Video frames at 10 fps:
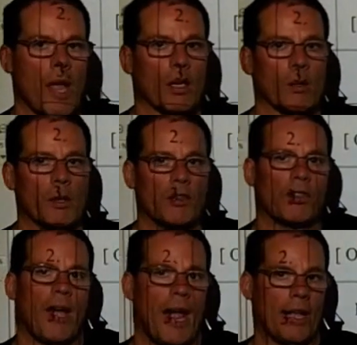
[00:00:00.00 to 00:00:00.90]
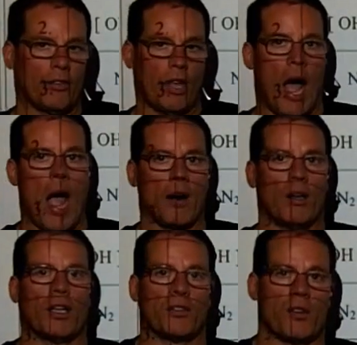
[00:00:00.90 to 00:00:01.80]
elements has the higher
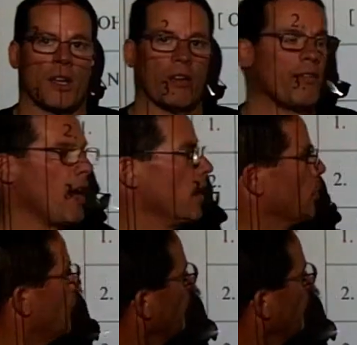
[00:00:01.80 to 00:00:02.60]
electronegative value.